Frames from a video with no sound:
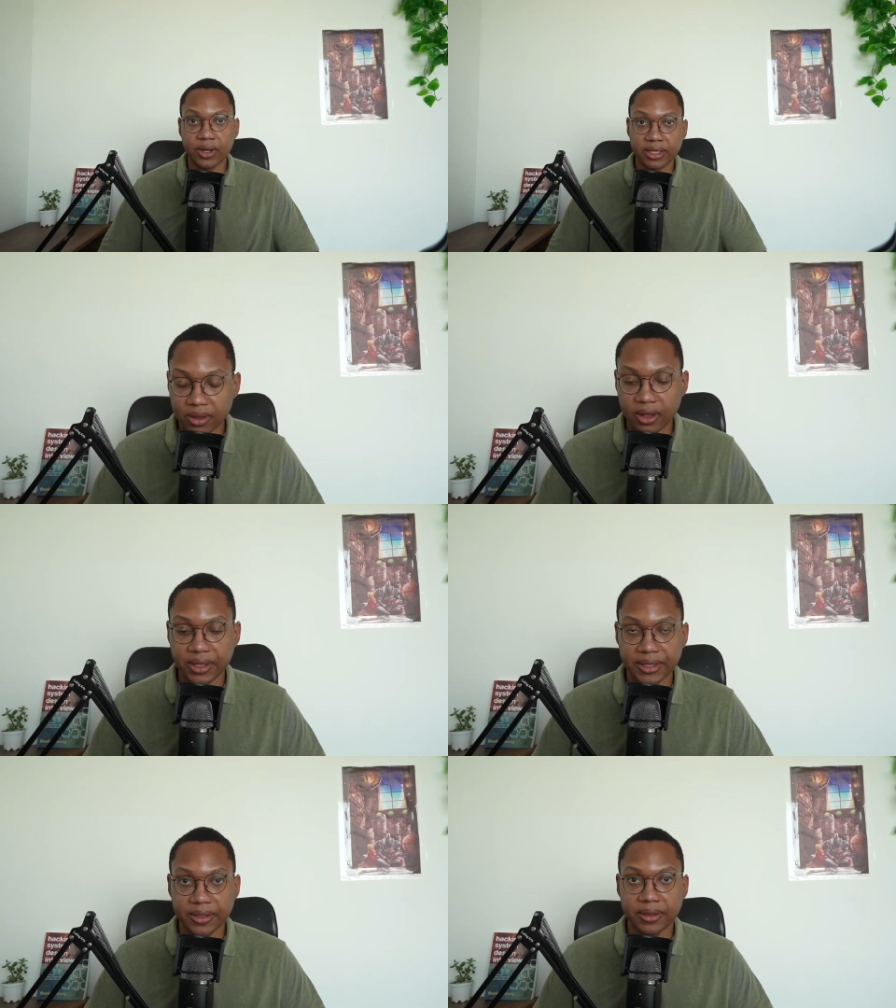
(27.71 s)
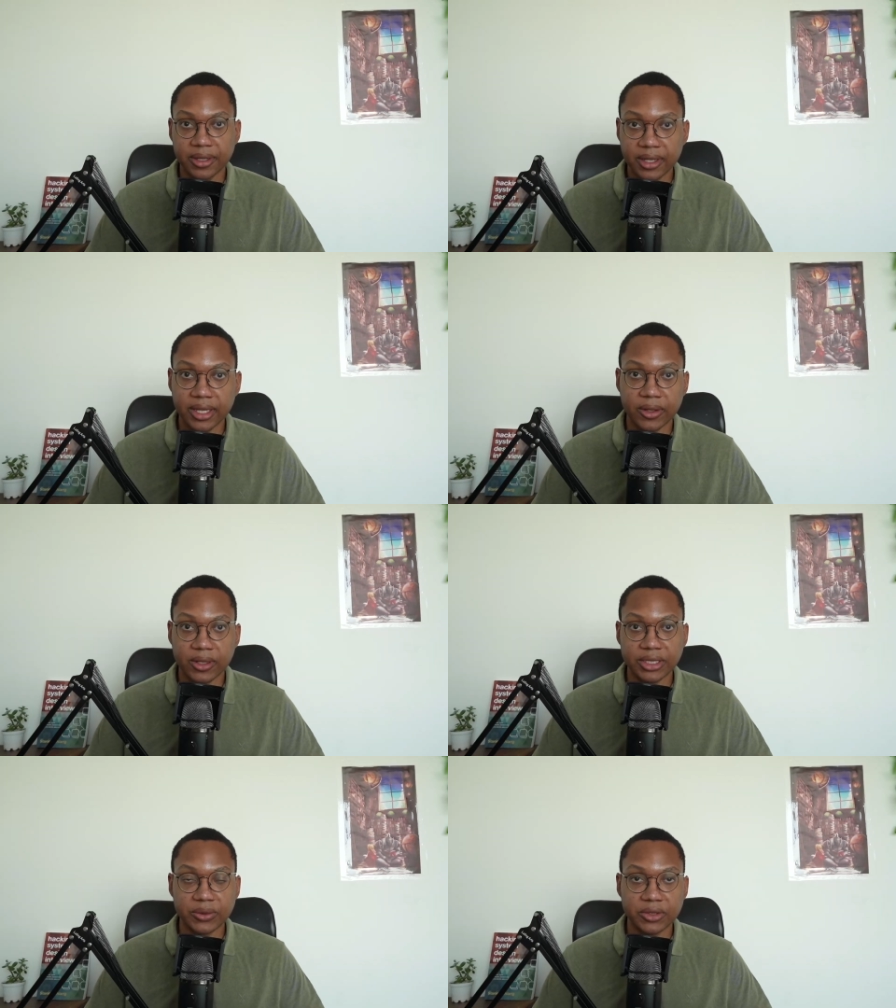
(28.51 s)
on it on there, like
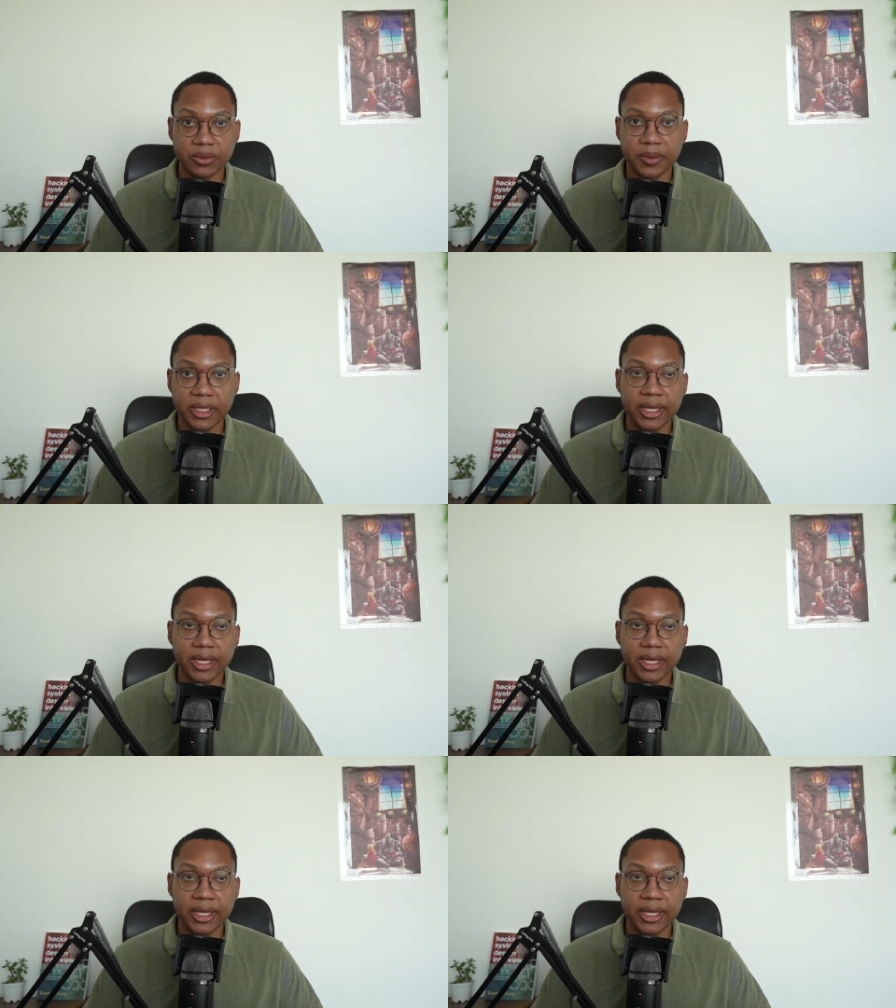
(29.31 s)
on YouTube.